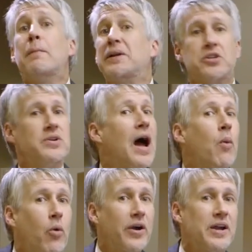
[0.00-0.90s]
but you're
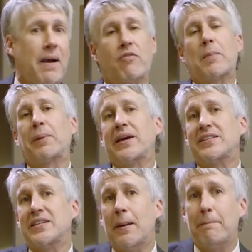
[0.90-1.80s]
not worried about
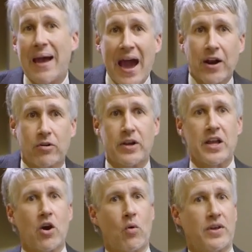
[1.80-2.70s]
replacing a
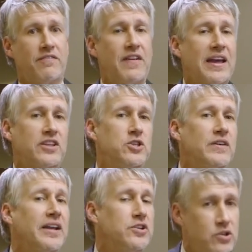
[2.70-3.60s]
battery or the fact that you've
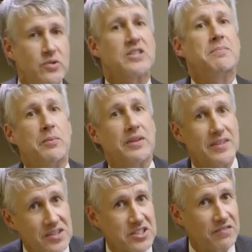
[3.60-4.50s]
got to do something with
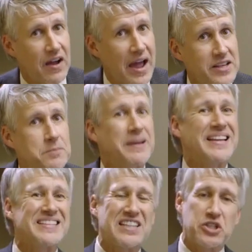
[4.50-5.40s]
this device,
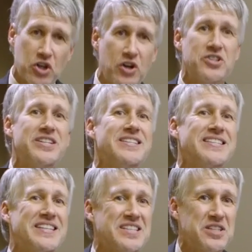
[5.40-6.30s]
because the charging
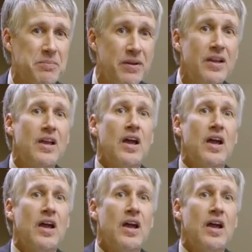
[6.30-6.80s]
system